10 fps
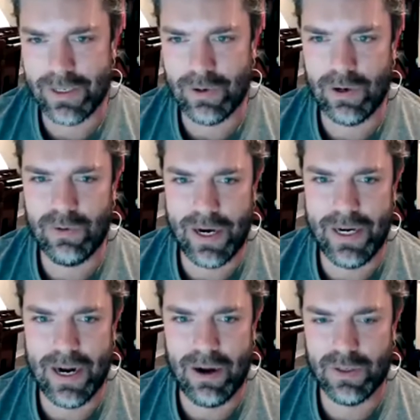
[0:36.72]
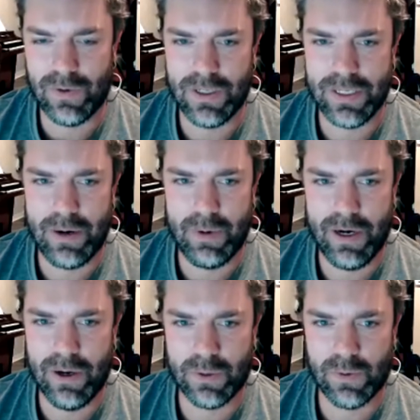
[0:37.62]
right now, as far as anybody
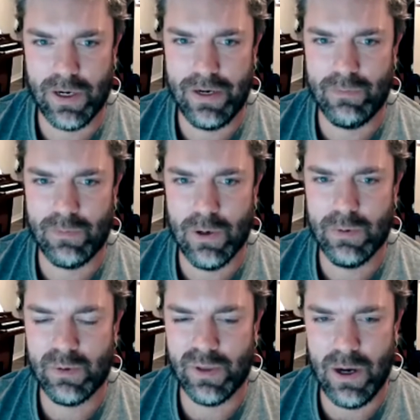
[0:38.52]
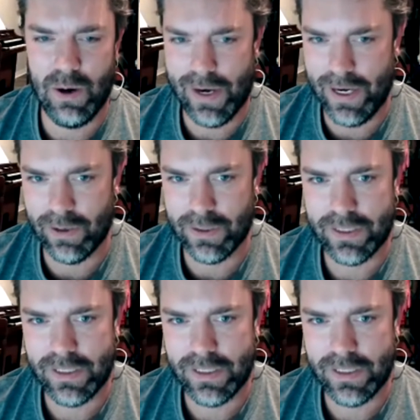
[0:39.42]
knows, we're in rooms with no windows.